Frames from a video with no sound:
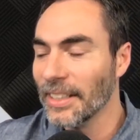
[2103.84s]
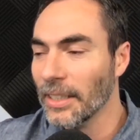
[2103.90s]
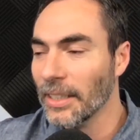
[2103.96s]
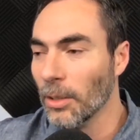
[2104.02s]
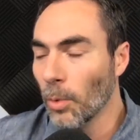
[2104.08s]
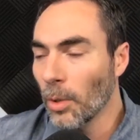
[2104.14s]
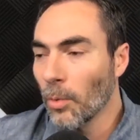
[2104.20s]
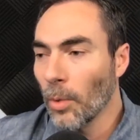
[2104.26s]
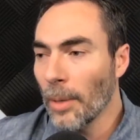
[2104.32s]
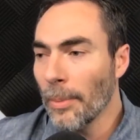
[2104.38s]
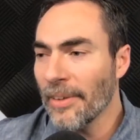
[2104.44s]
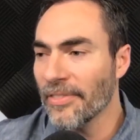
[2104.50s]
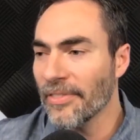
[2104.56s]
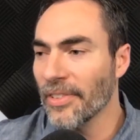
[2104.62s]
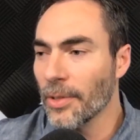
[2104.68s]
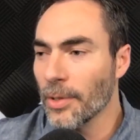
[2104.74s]
What
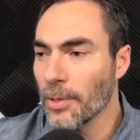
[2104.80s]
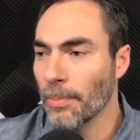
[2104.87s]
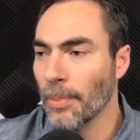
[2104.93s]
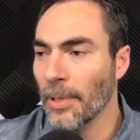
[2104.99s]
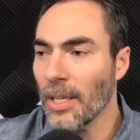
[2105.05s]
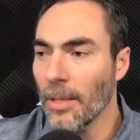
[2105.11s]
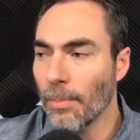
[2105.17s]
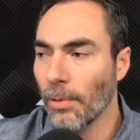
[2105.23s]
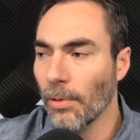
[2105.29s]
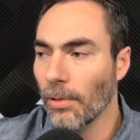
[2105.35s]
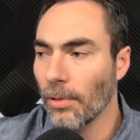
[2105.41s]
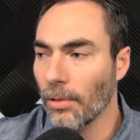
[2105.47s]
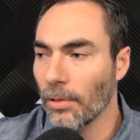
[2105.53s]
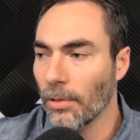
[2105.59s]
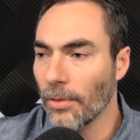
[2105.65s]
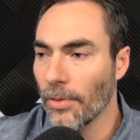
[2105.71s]
about for those
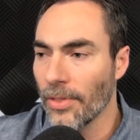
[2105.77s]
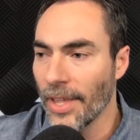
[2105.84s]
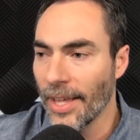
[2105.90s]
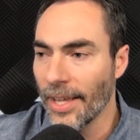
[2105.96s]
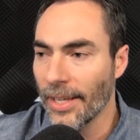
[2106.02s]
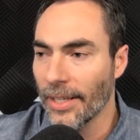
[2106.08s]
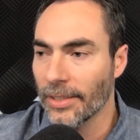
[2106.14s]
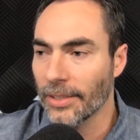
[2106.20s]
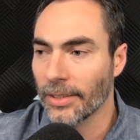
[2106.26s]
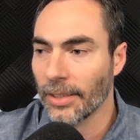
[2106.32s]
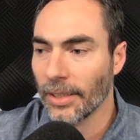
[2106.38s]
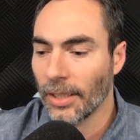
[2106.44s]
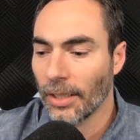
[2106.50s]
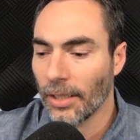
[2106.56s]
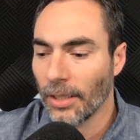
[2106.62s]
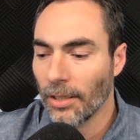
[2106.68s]
people that
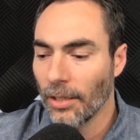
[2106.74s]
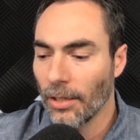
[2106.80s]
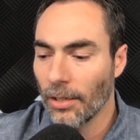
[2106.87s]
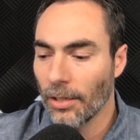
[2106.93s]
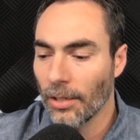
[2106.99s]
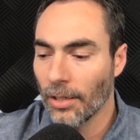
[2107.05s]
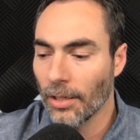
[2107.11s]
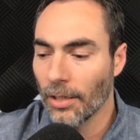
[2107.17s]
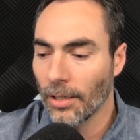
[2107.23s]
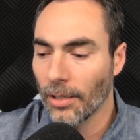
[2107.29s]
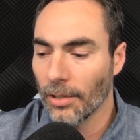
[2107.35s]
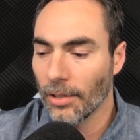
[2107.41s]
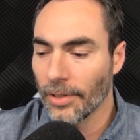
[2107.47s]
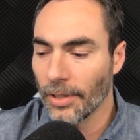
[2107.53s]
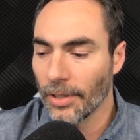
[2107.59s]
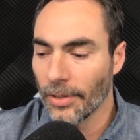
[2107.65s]

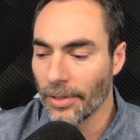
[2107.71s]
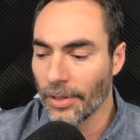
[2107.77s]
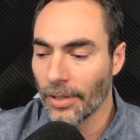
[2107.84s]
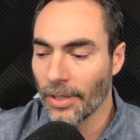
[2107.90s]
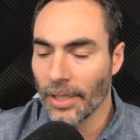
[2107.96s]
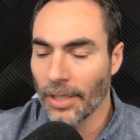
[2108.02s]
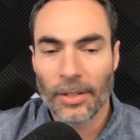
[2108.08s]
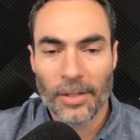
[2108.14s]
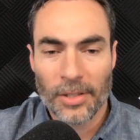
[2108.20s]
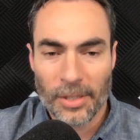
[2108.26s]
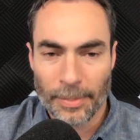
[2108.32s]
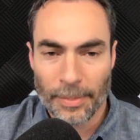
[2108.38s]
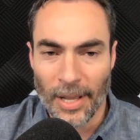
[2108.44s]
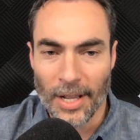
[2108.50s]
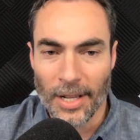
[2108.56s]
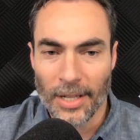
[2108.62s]
are they're in a good
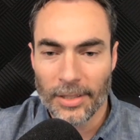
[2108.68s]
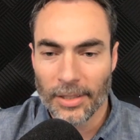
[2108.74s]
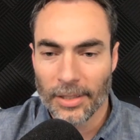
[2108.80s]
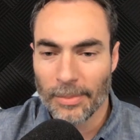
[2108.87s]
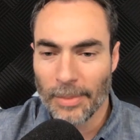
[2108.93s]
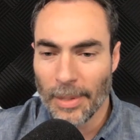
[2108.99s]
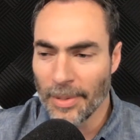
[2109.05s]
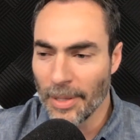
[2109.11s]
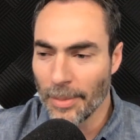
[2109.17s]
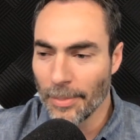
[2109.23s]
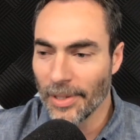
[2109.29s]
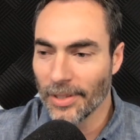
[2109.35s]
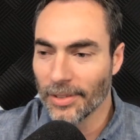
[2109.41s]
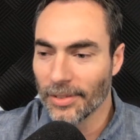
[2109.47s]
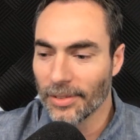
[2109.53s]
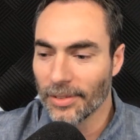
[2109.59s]
spot? Maybe they've
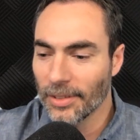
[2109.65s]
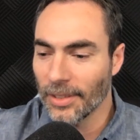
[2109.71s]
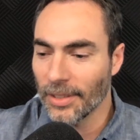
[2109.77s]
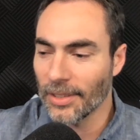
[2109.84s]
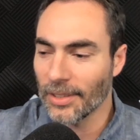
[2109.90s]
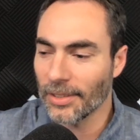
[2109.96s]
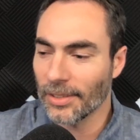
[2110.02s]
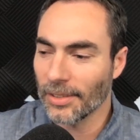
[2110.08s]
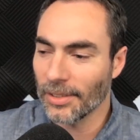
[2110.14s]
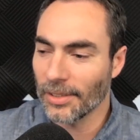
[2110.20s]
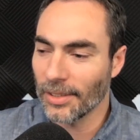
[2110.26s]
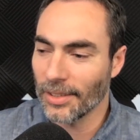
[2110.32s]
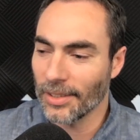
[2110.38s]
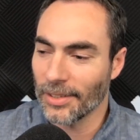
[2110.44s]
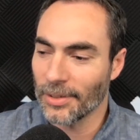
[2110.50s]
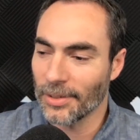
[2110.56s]
been
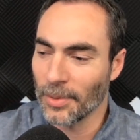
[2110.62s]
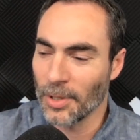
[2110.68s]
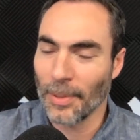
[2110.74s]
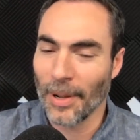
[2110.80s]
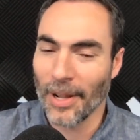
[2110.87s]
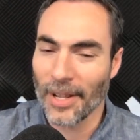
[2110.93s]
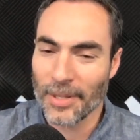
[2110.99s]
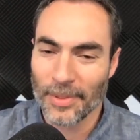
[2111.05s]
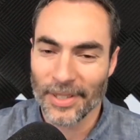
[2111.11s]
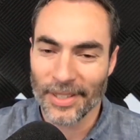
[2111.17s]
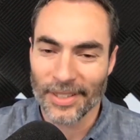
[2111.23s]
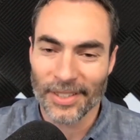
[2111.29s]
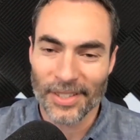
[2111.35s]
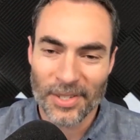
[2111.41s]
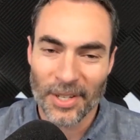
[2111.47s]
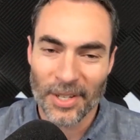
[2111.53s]
responsible.
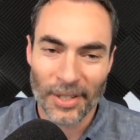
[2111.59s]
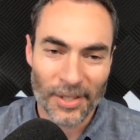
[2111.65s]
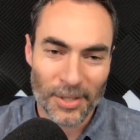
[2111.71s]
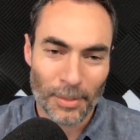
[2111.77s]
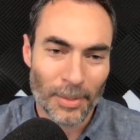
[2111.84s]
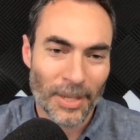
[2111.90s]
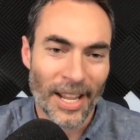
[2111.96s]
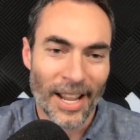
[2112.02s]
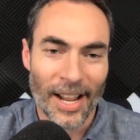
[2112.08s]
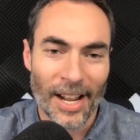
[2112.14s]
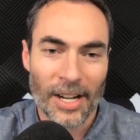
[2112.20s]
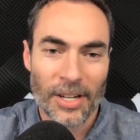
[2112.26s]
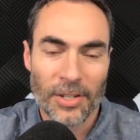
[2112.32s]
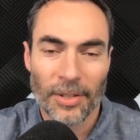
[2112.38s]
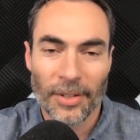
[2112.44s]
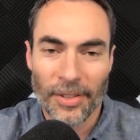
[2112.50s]
They're sitting on some
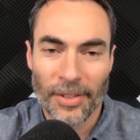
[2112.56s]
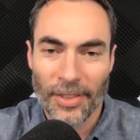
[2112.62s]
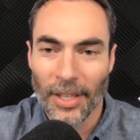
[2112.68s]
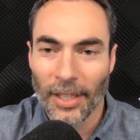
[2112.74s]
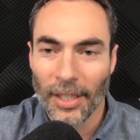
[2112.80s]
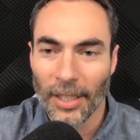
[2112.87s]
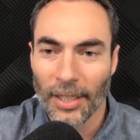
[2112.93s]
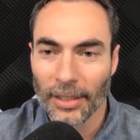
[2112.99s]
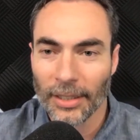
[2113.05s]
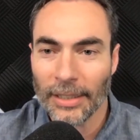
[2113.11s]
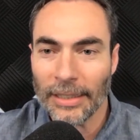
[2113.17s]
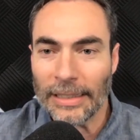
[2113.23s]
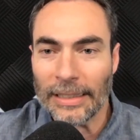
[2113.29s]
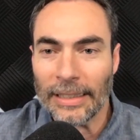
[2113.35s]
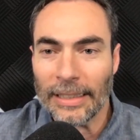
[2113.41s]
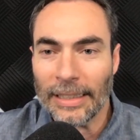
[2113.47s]
cash and they're thinking,
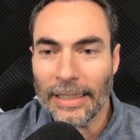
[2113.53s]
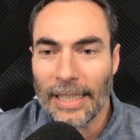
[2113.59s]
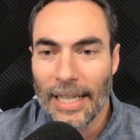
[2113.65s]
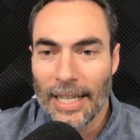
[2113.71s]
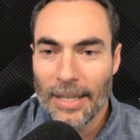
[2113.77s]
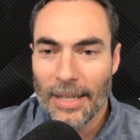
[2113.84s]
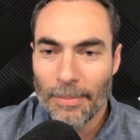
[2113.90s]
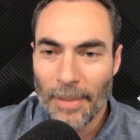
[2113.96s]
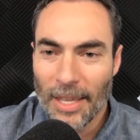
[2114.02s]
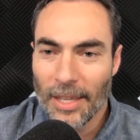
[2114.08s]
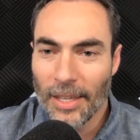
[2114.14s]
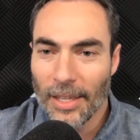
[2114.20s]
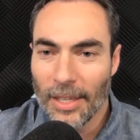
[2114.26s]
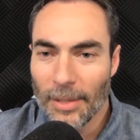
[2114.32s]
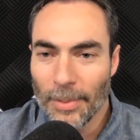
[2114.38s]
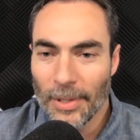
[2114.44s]
I
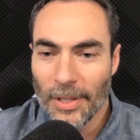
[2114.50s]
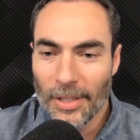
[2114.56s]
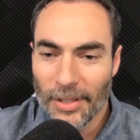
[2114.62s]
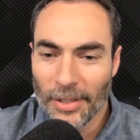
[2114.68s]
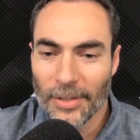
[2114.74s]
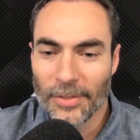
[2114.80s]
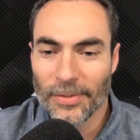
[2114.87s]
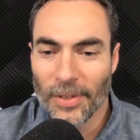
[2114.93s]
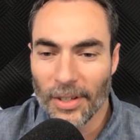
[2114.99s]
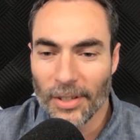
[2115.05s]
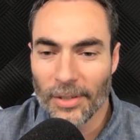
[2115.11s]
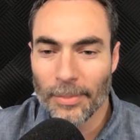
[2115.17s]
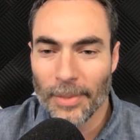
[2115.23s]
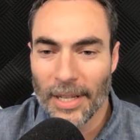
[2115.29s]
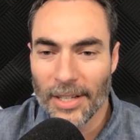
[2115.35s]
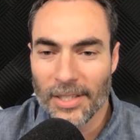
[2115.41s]
may be looking for
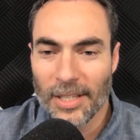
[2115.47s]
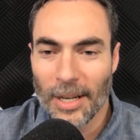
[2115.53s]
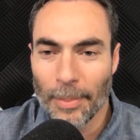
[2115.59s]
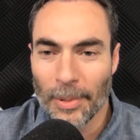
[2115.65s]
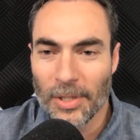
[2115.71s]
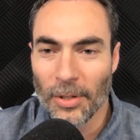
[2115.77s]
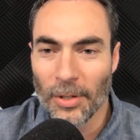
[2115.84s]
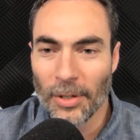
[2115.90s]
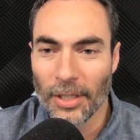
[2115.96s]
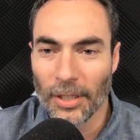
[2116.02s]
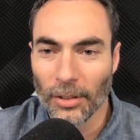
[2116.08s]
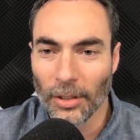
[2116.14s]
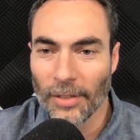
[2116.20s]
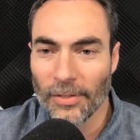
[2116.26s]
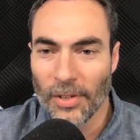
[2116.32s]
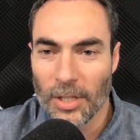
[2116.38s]
my next opportunity or
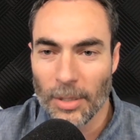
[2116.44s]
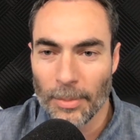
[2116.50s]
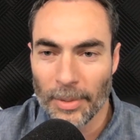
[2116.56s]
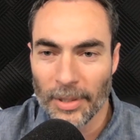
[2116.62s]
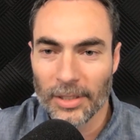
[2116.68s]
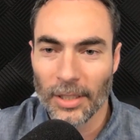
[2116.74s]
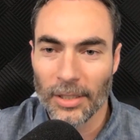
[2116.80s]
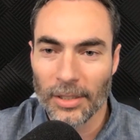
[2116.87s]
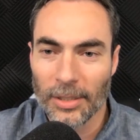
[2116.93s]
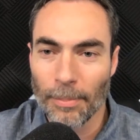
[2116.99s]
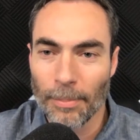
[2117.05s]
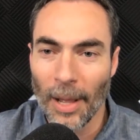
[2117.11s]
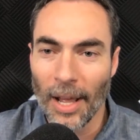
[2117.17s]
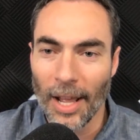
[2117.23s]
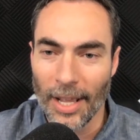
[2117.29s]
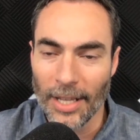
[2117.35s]
looking for something to
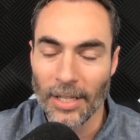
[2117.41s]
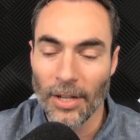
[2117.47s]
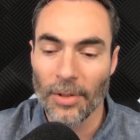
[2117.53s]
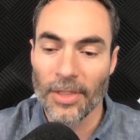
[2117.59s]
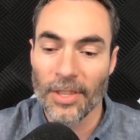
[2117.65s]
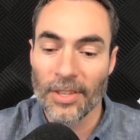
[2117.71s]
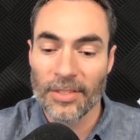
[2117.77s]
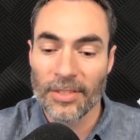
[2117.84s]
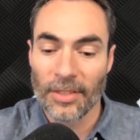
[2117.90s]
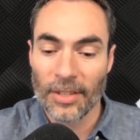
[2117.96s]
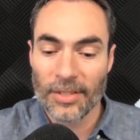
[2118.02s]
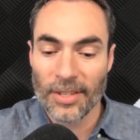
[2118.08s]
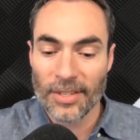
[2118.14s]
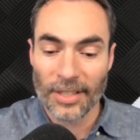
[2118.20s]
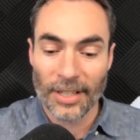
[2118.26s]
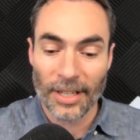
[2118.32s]
buy. I know this
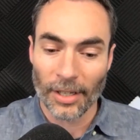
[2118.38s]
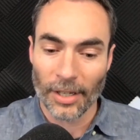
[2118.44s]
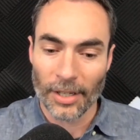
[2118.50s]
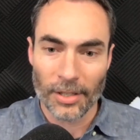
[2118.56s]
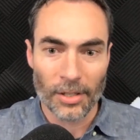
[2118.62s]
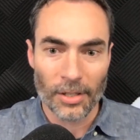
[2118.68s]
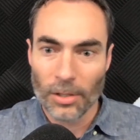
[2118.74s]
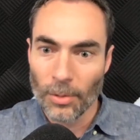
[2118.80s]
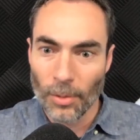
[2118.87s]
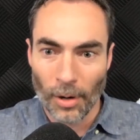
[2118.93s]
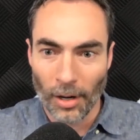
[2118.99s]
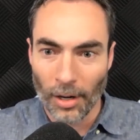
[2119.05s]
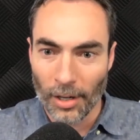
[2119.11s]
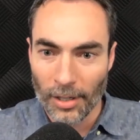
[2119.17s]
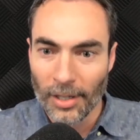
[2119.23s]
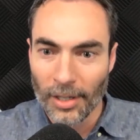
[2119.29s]
is an area that you
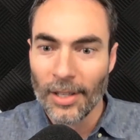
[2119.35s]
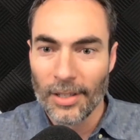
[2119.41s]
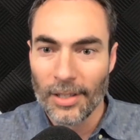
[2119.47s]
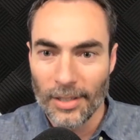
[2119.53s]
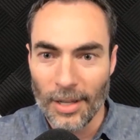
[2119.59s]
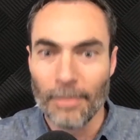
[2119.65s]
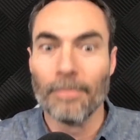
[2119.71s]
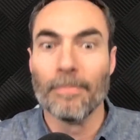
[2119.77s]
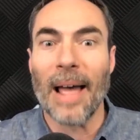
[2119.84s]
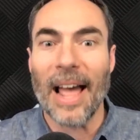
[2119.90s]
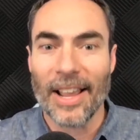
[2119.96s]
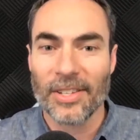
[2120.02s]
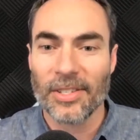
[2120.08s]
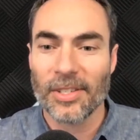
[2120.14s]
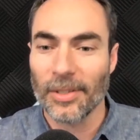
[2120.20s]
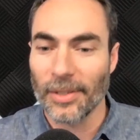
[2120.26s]
are a
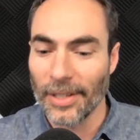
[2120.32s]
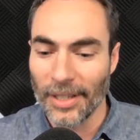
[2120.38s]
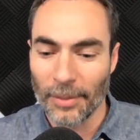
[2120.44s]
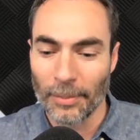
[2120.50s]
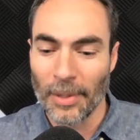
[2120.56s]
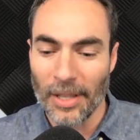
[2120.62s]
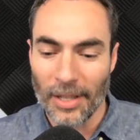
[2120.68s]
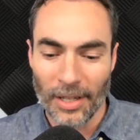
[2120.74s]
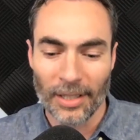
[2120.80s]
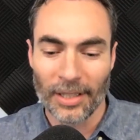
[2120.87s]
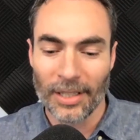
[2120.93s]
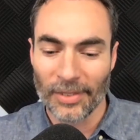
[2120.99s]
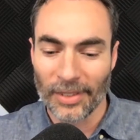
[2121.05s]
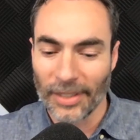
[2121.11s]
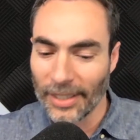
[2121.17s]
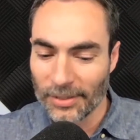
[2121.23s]
master in, and I'd
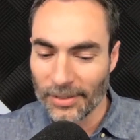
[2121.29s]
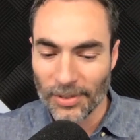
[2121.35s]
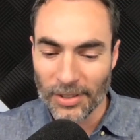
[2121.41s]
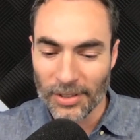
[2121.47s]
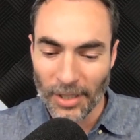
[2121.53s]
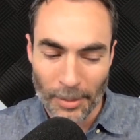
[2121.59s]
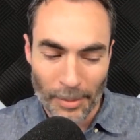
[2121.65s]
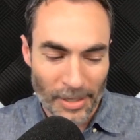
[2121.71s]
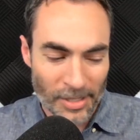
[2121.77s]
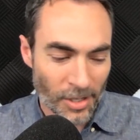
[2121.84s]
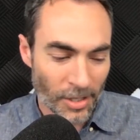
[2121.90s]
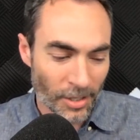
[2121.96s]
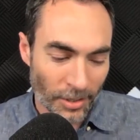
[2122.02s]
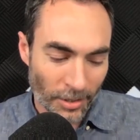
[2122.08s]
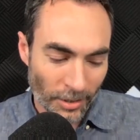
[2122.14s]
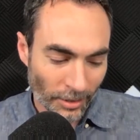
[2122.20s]
even like for you to talk about
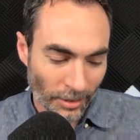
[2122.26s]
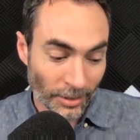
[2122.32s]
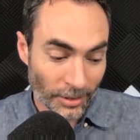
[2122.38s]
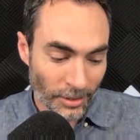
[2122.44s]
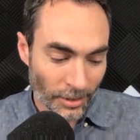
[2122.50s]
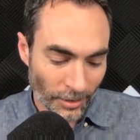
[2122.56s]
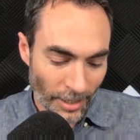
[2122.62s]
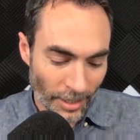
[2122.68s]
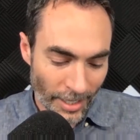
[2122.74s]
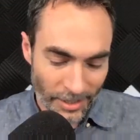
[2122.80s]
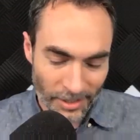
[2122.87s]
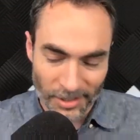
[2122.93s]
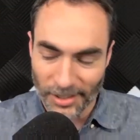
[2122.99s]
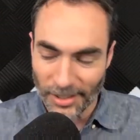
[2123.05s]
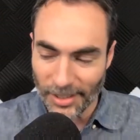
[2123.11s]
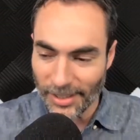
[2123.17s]
your
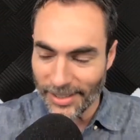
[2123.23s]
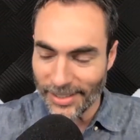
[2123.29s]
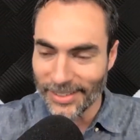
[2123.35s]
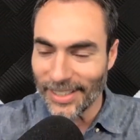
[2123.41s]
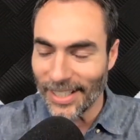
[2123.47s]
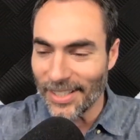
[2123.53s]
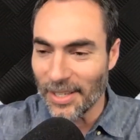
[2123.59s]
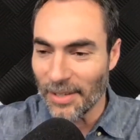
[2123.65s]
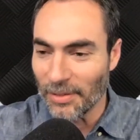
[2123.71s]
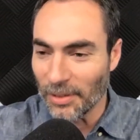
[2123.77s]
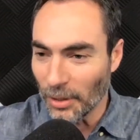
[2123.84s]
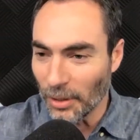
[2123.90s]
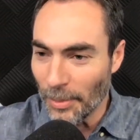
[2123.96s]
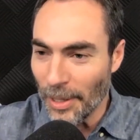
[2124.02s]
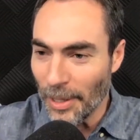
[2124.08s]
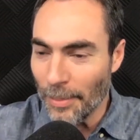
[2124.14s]
legs intensives a
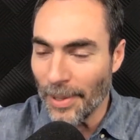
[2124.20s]
little bit.